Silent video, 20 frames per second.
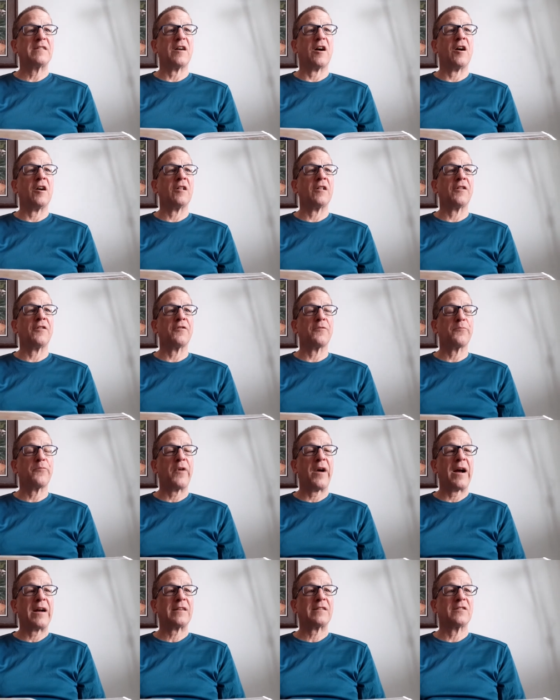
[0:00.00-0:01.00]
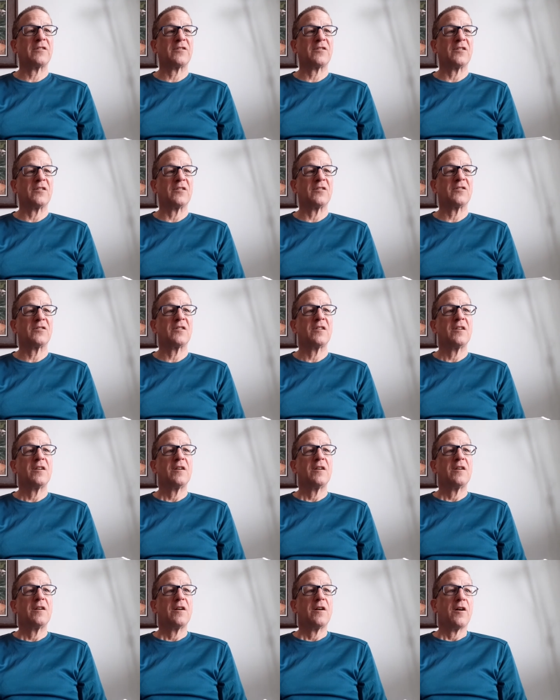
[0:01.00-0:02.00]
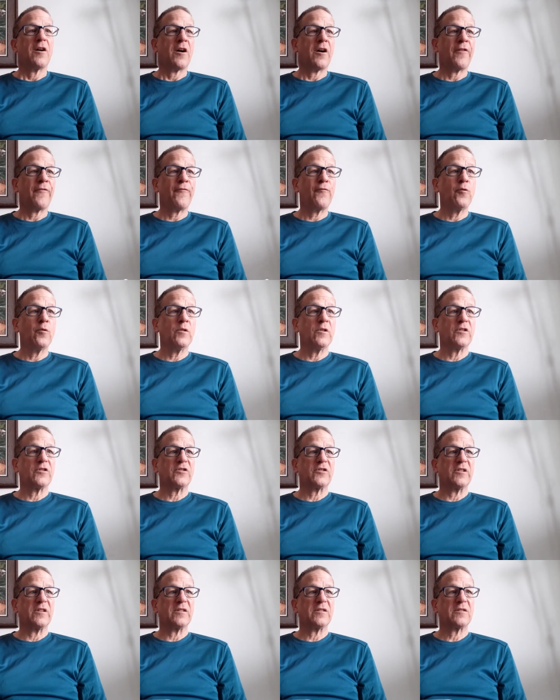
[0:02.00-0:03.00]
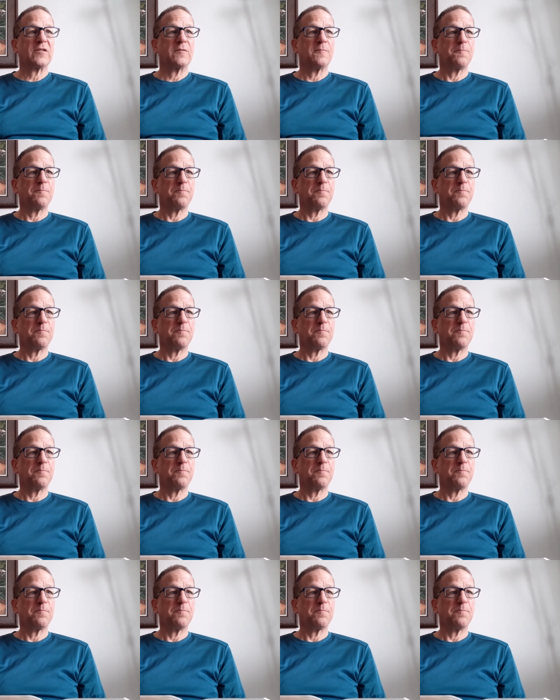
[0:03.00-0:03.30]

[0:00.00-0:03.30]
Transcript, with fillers: all other practices are foolishness.